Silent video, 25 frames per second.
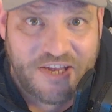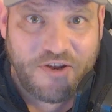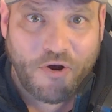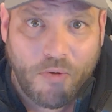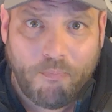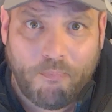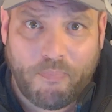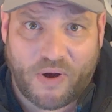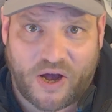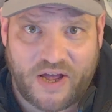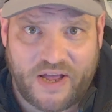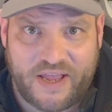your
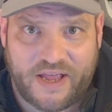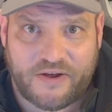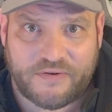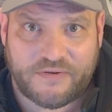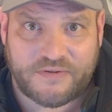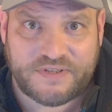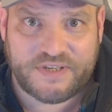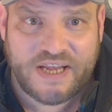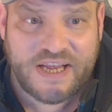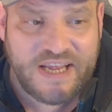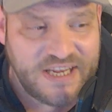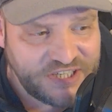
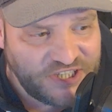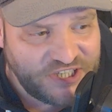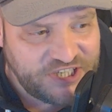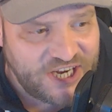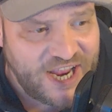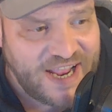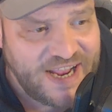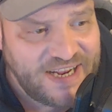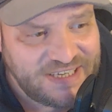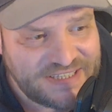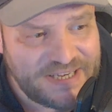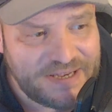bios.
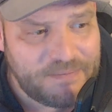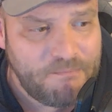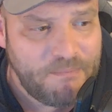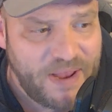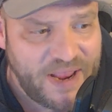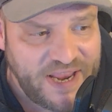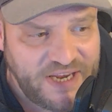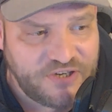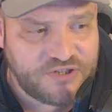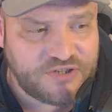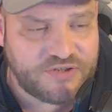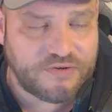Check to
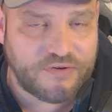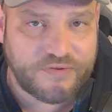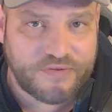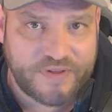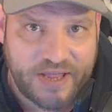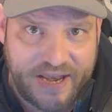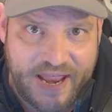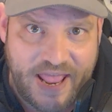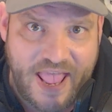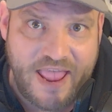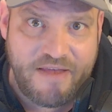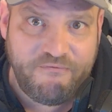make sure that
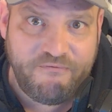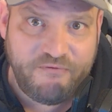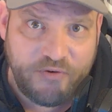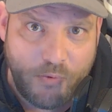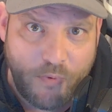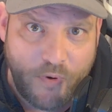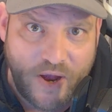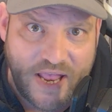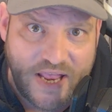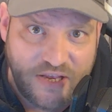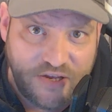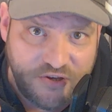
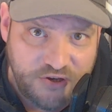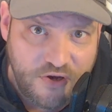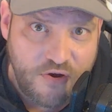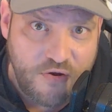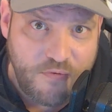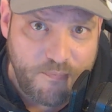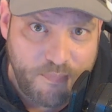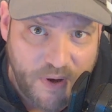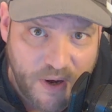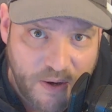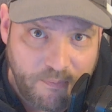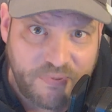everywhere you
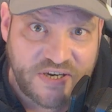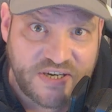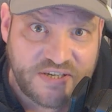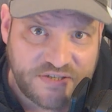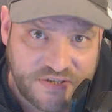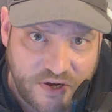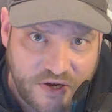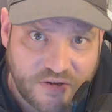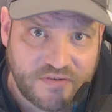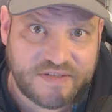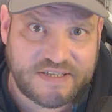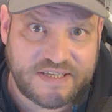publish
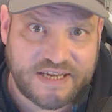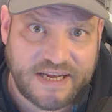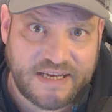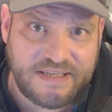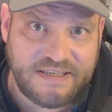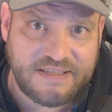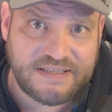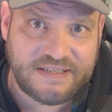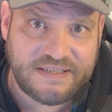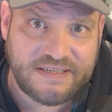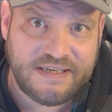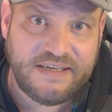
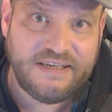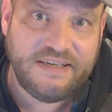content,